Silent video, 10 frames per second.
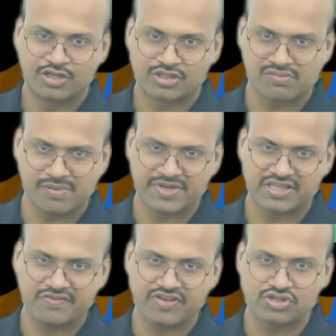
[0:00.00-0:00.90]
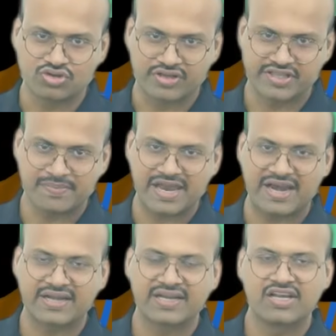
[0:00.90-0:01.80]
So remember, they will join them
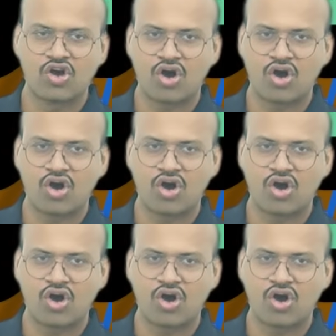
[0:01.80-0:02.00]
at